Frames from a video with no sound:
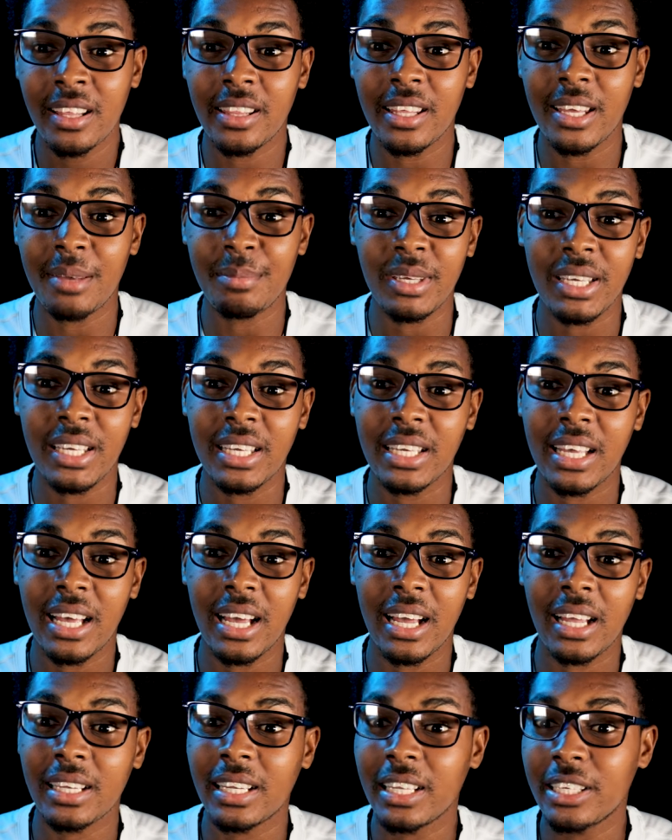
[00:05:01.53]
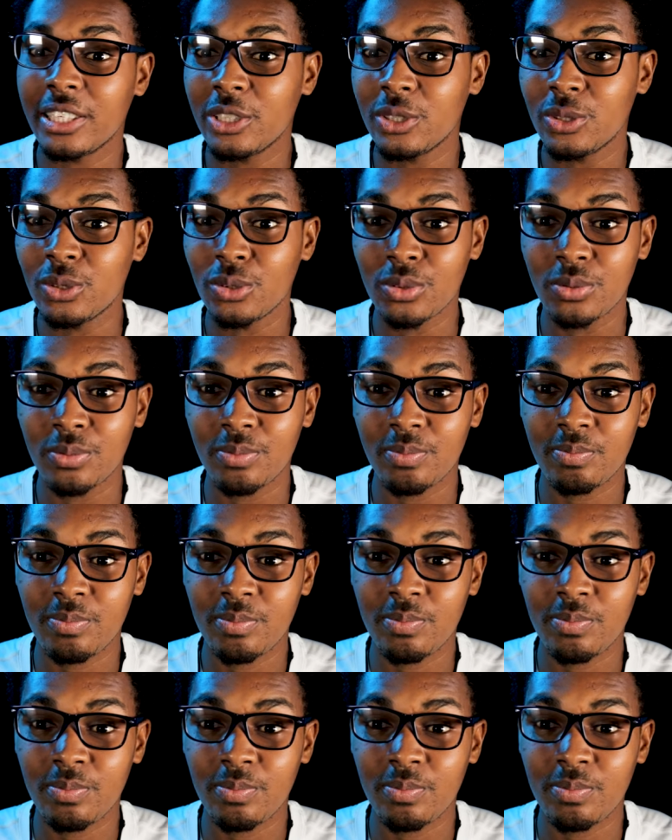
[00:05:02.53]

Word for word: They may add a new